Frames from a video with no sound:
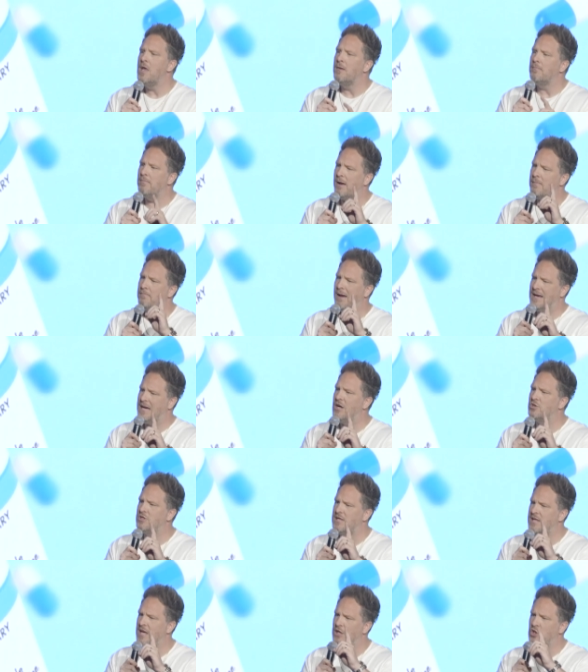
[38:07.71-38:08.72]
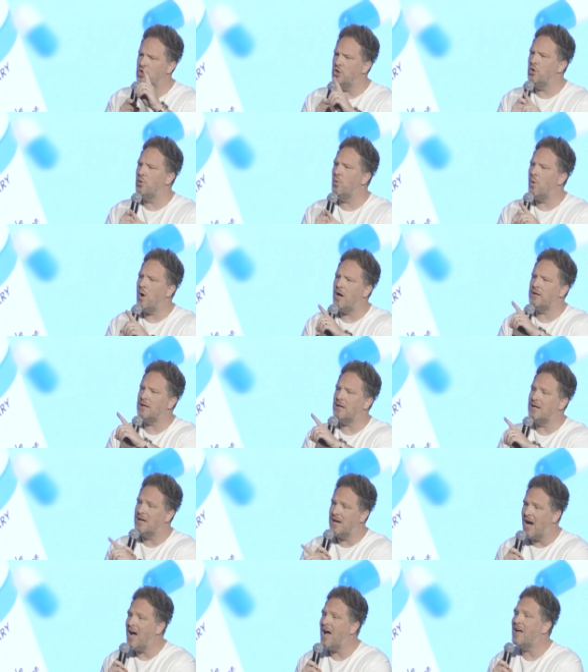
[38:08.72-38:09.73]
But but here's the thing: you want
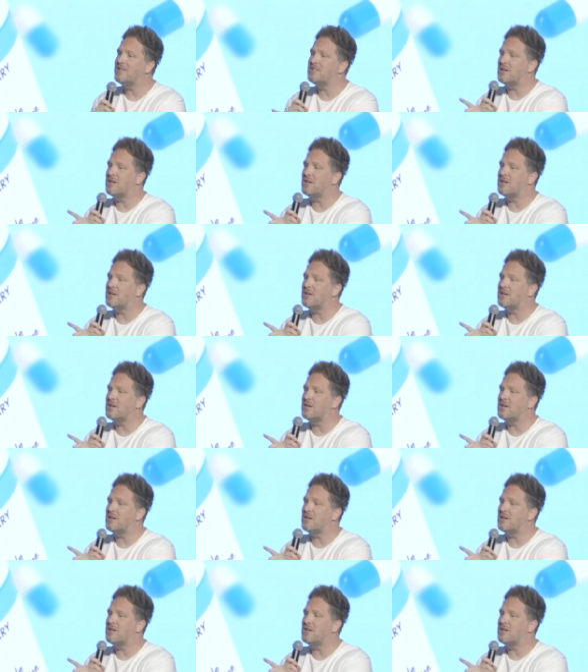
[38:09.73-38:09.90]
God's